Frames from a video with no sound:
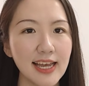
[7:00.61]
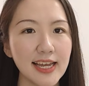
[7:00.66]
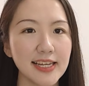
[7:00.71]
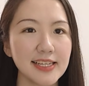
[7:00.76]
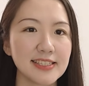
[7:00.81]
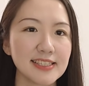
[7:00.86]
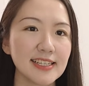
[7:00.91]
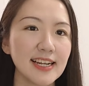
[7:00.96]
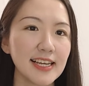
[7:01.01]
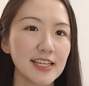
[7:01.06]

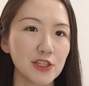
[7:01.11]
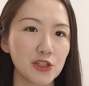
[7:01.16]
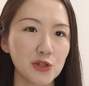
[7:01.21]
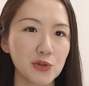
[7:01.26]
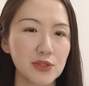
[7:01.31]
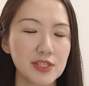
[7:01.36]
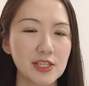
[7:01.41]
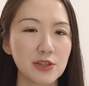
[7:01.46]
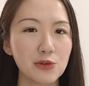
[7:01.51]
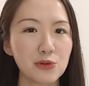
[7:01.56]
It's like
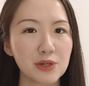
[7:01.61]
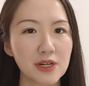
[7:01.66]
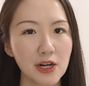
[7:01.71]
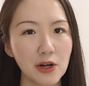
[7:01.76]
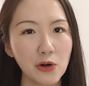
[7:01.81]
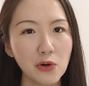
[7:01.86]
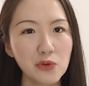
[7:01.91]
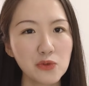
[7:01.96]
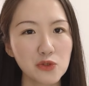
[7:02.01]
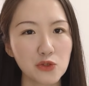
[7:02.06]
choosing your
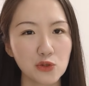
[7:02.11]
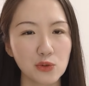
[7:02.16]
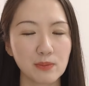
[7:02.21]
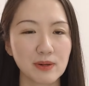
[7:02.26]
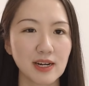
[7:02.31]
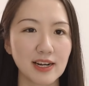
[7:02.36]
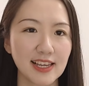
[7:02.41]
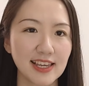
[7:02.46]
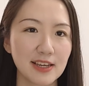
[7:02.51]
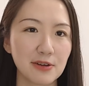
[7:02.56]
own
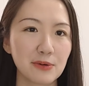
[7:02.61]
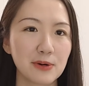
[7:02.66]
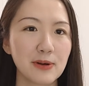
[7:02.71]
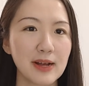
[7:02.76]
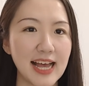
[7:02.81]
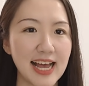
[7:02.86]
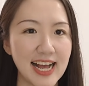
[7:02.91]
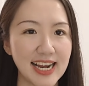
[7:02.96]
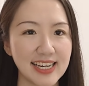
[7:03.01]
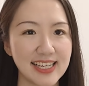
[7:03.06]

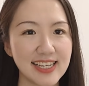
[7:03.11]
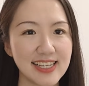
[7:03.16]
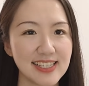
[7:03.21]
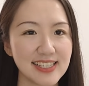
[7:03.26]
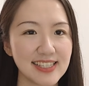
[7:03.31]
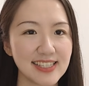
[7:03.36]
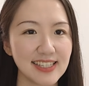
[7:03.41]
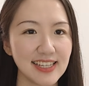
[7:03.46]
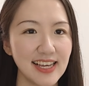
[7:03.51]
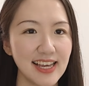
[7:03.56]
superhero
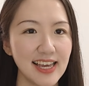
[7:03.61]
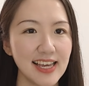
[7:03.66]
alias,